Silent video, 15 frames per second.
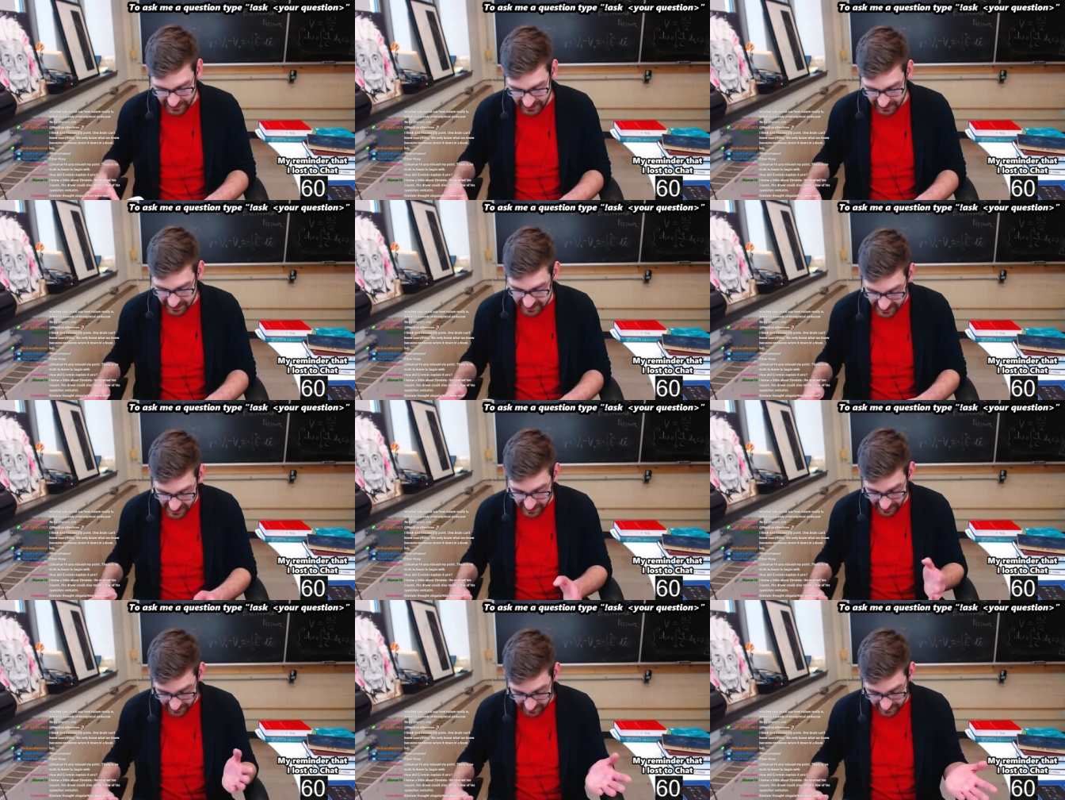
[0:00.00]
he
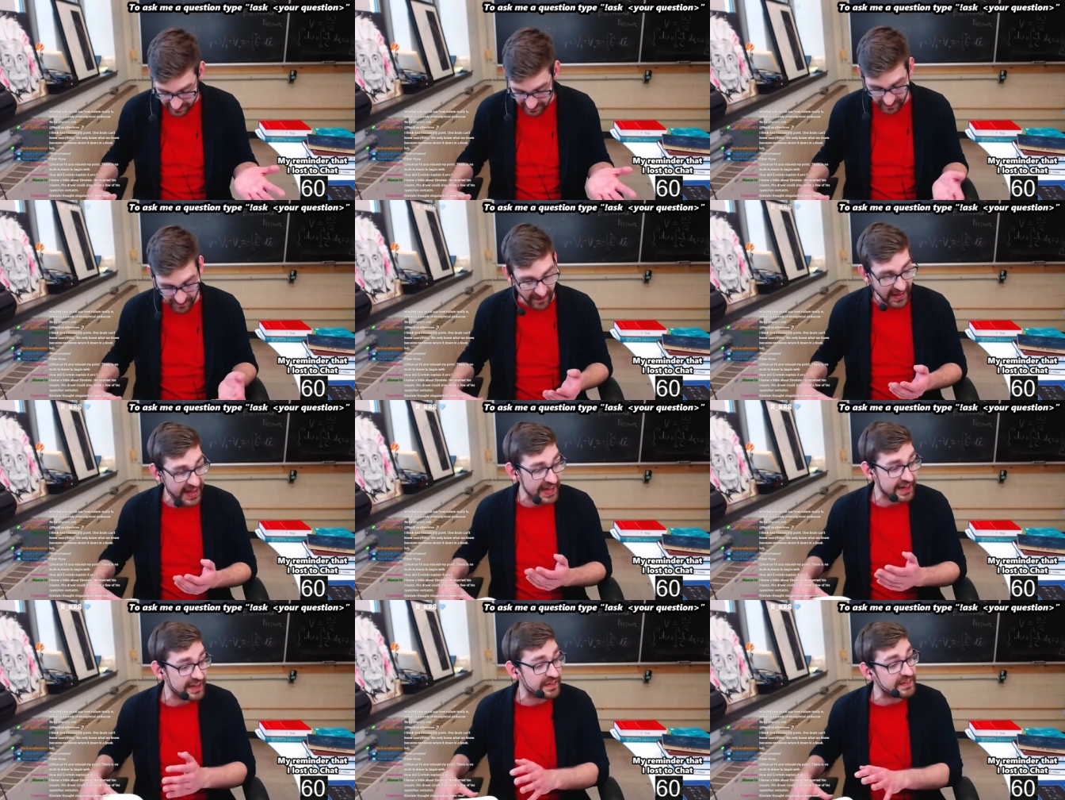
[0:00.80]
thinks,
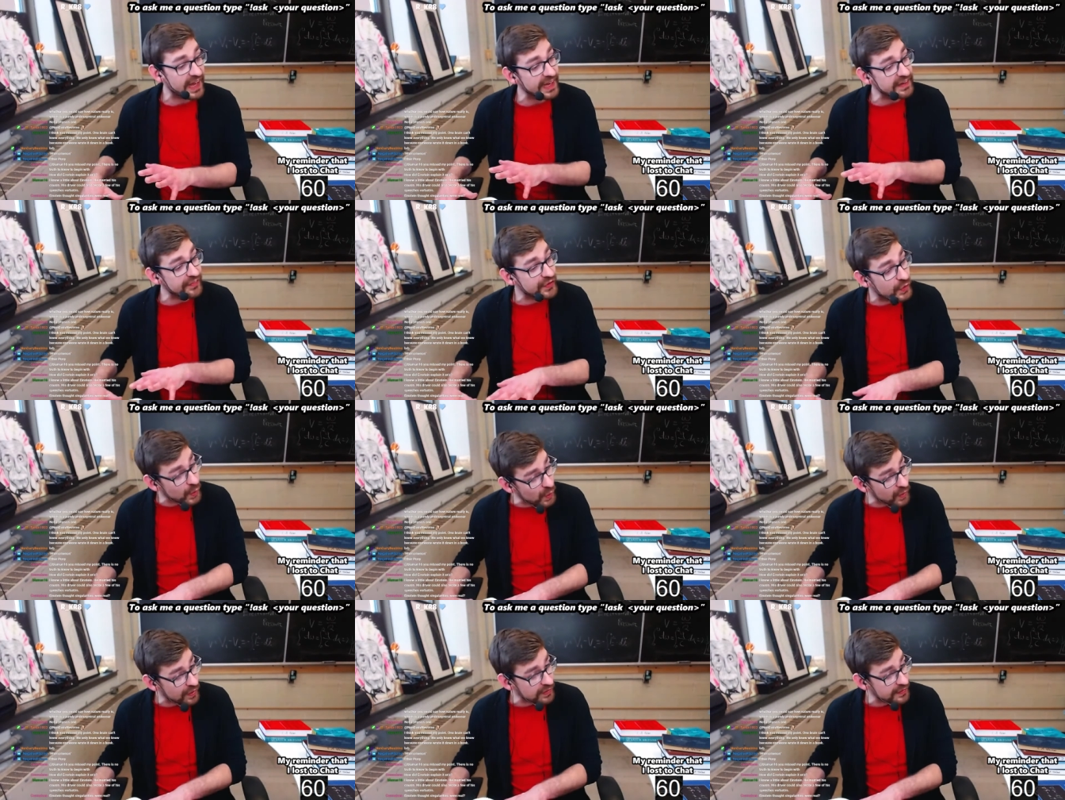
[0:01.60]
and it's kind of
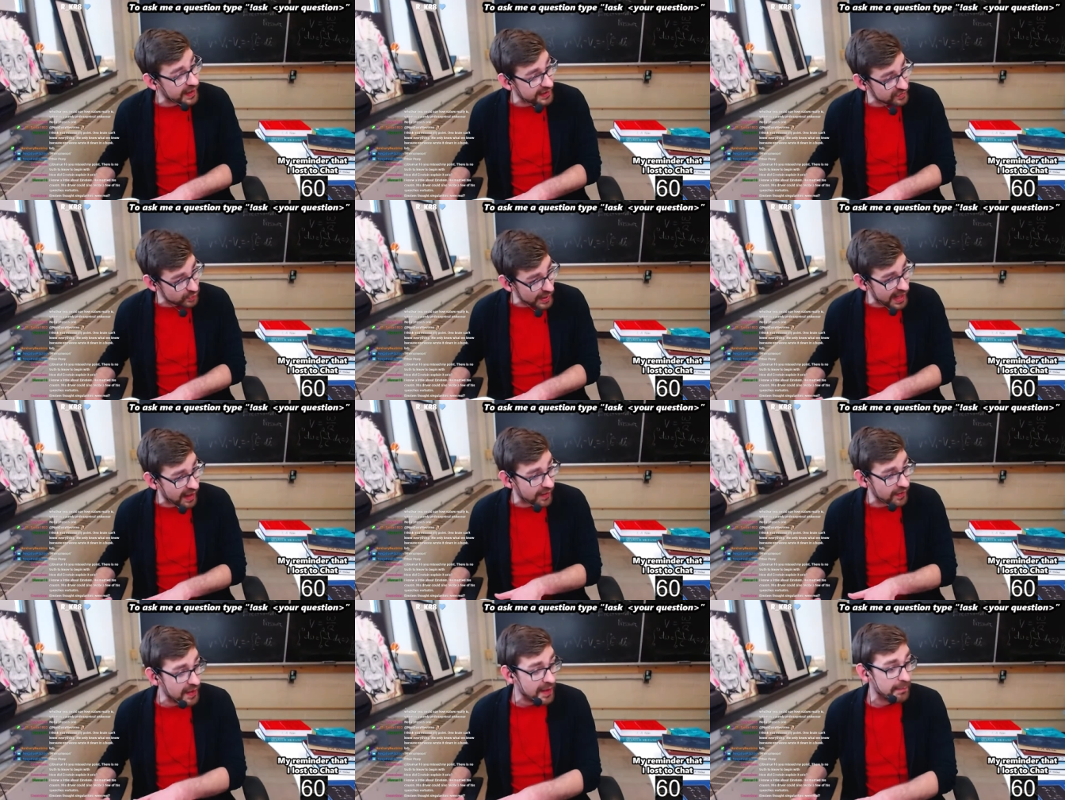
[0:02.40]
cool as
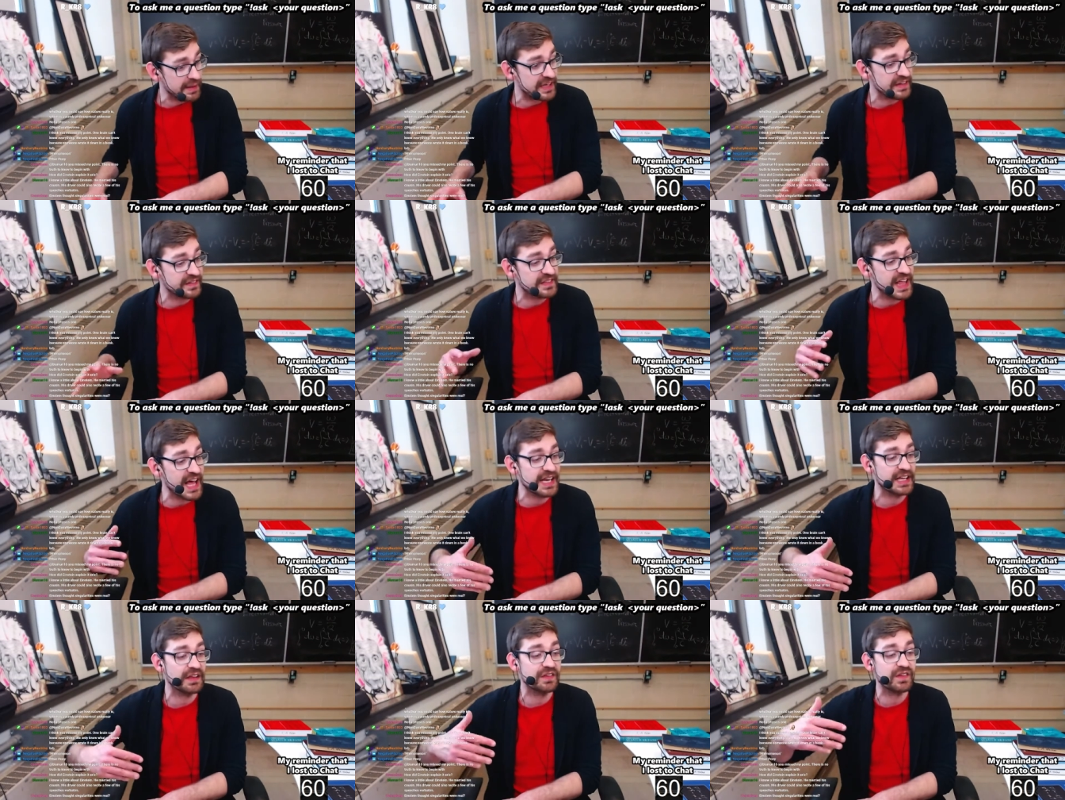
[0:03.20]
well, because
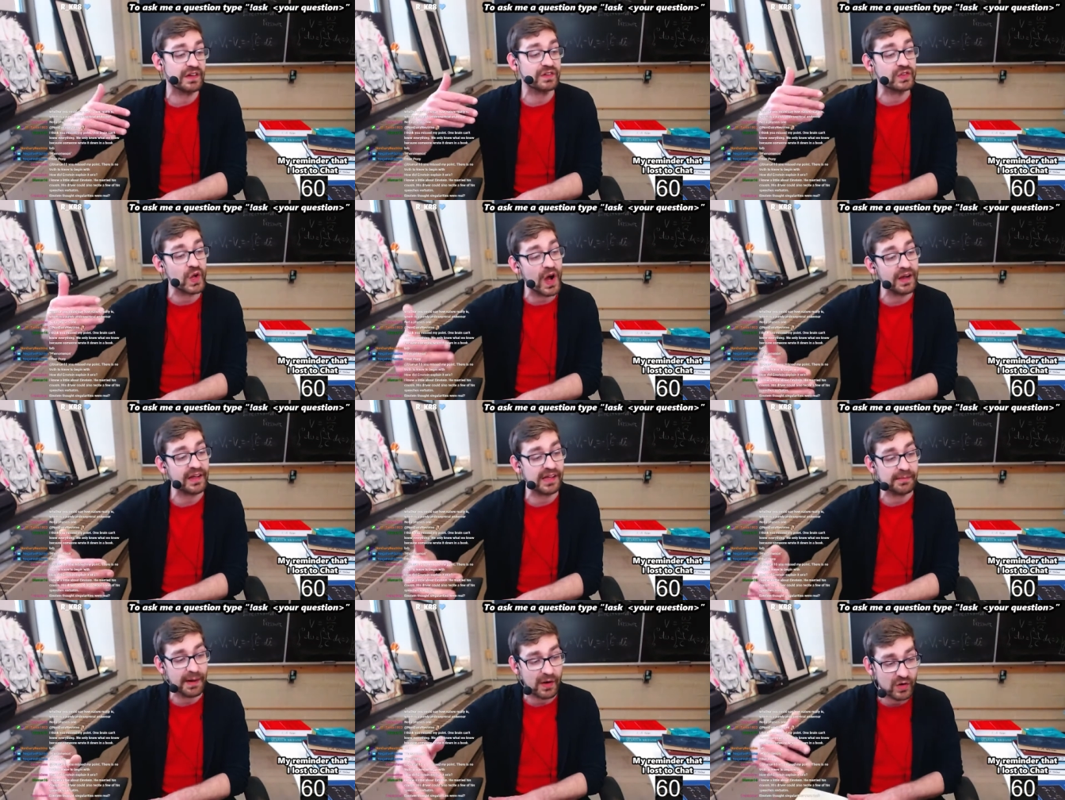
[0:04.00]
then he starts
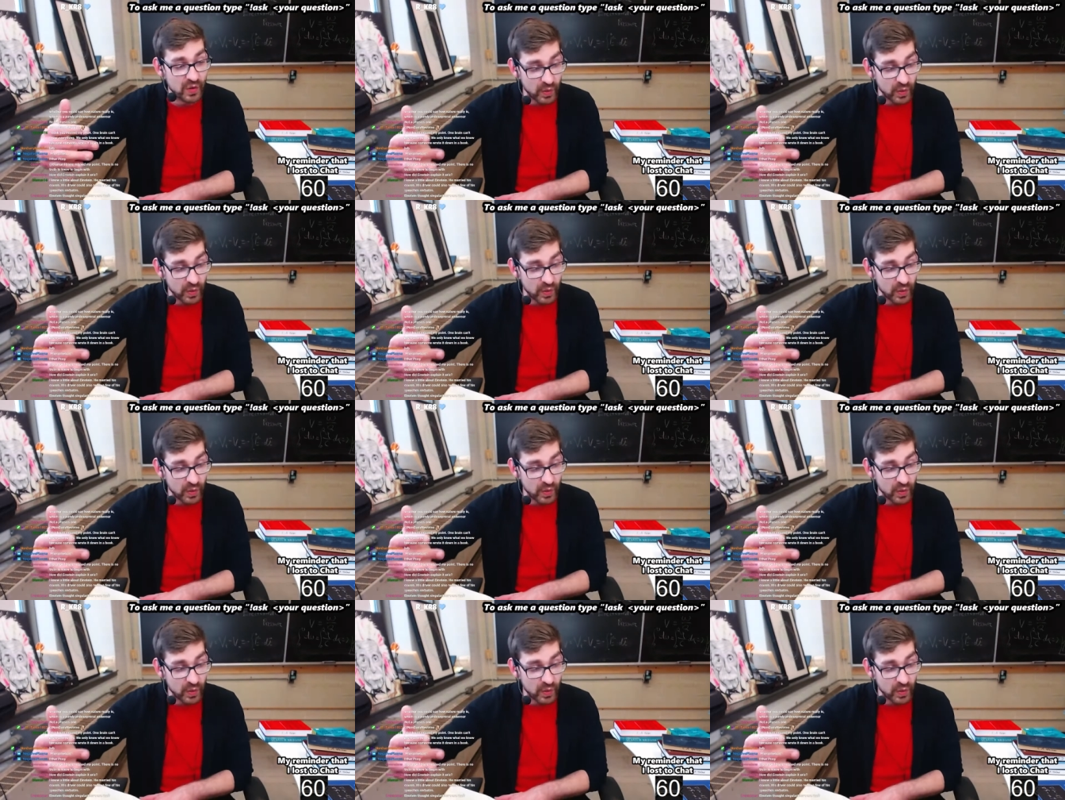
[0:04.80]
talking about